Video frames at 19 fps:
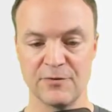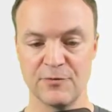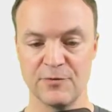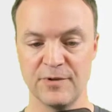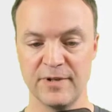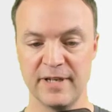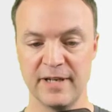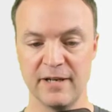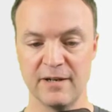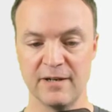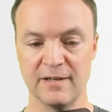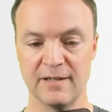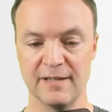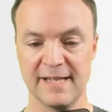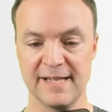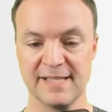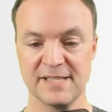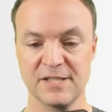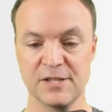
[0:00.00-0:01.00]
through
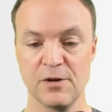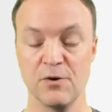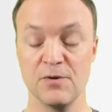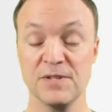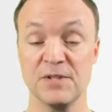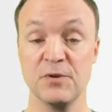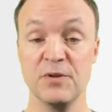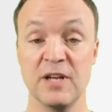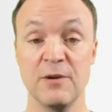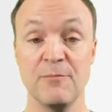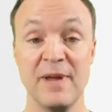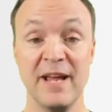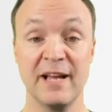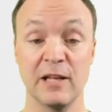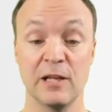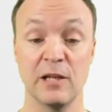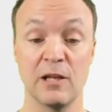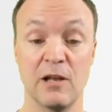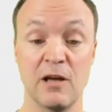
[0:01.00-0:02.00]
here like so. So you can
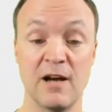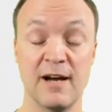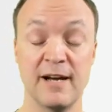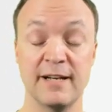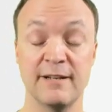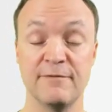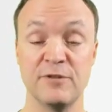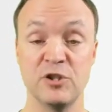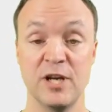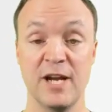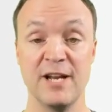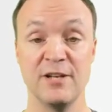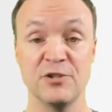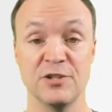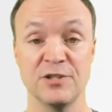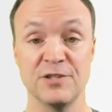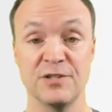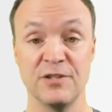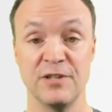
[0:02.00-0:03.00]
make a lot of
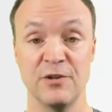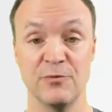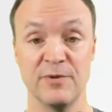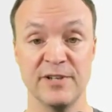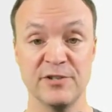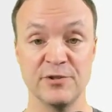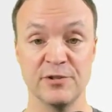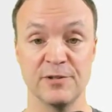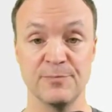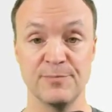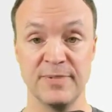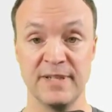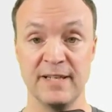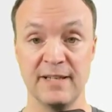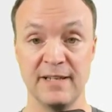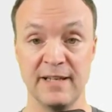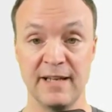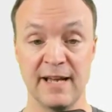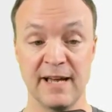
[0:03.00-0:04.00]
changes to the original
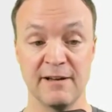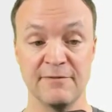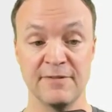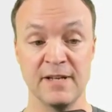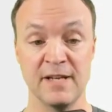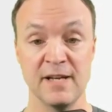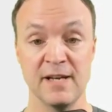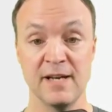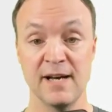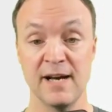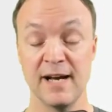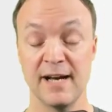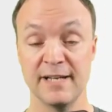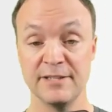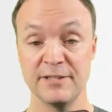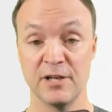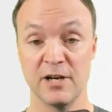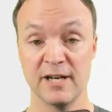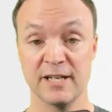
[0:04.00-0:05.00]
PDF
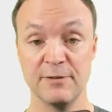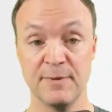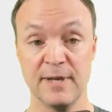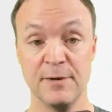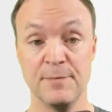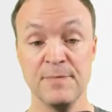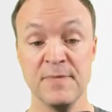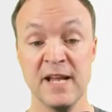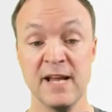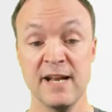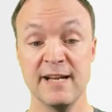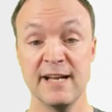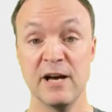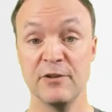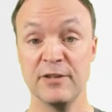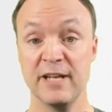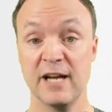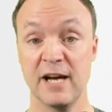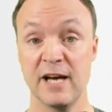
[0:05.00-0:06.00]
uh, document.
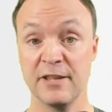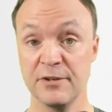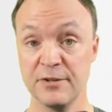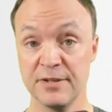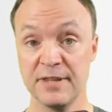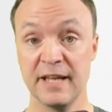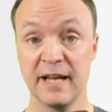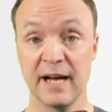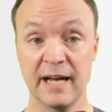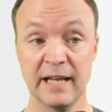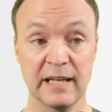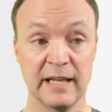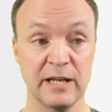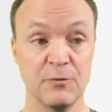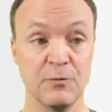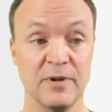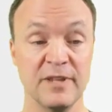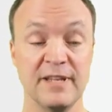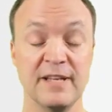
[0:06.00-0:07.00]
Now the other thing I
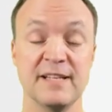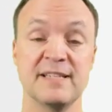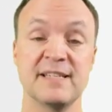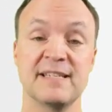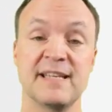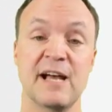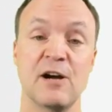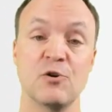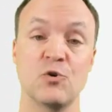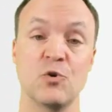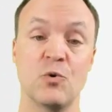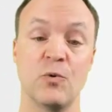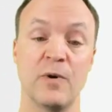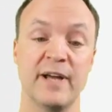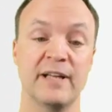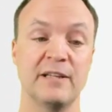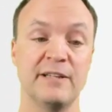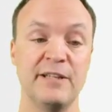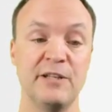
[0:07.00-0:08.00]
like with this is how
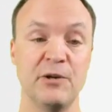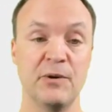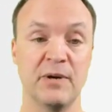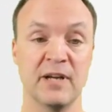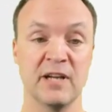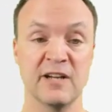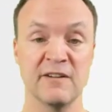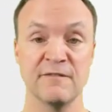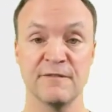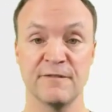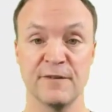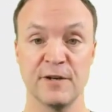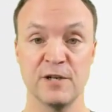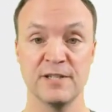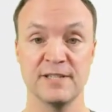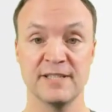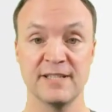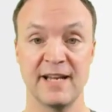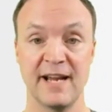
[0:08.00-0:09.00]
quickly you can
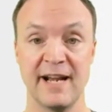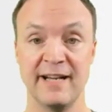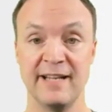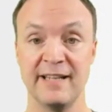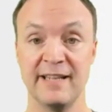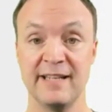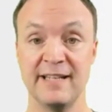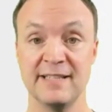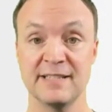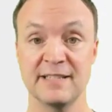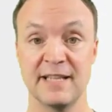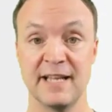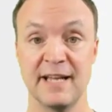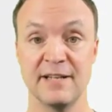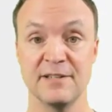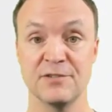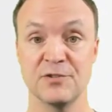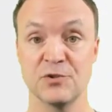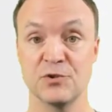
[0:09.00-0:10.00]
convert any of these
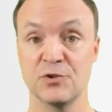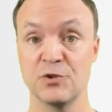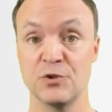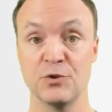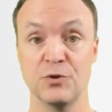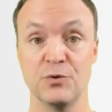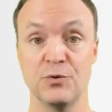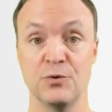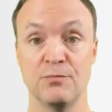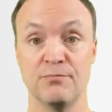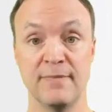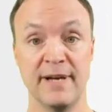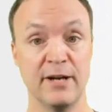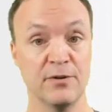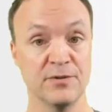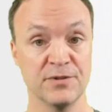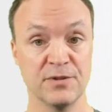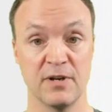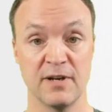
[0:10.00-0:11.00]
things to
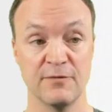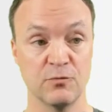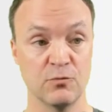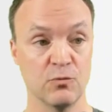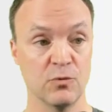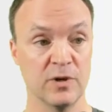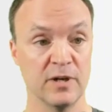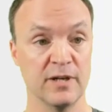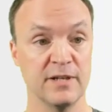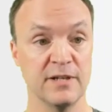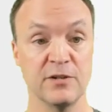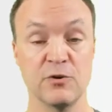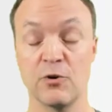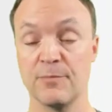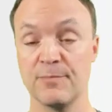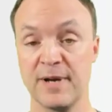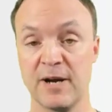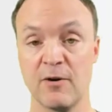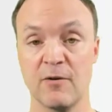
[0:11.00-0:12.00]
Microsoft Word
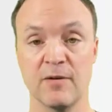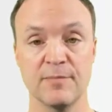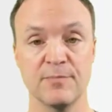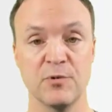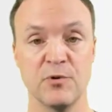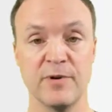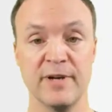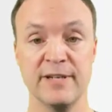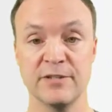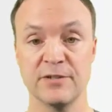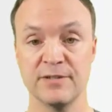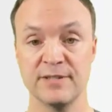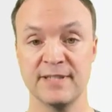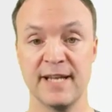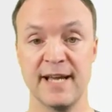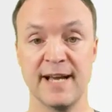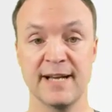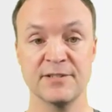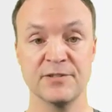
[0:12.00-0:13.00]
or PowerPoint or
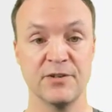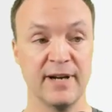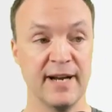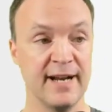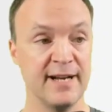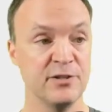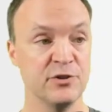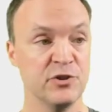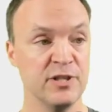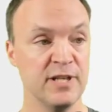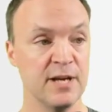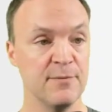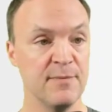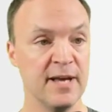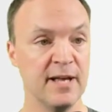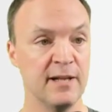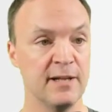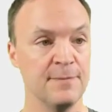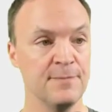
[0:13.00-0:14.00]
text or
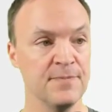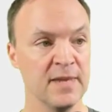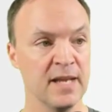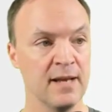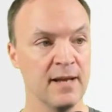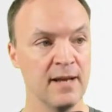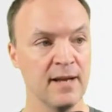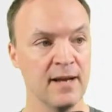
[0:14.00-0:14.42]
HTML.